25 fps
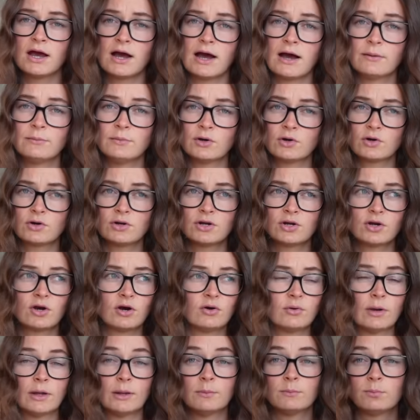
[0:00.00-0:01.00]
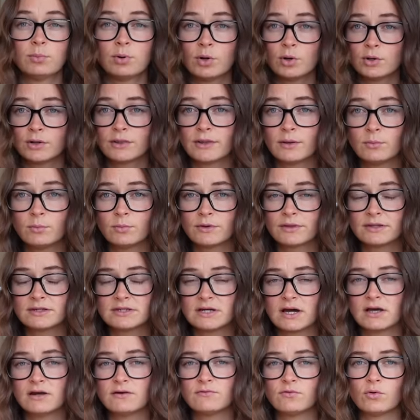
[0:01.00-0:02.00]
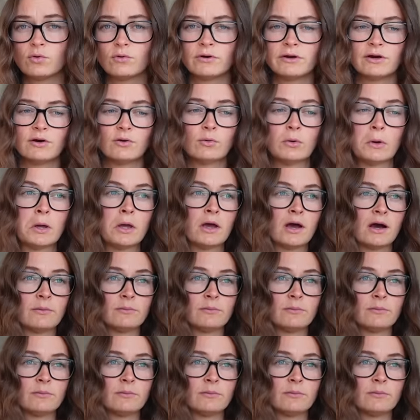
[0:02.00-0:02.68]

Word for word: I'm not going to go and put them with a ton of oil.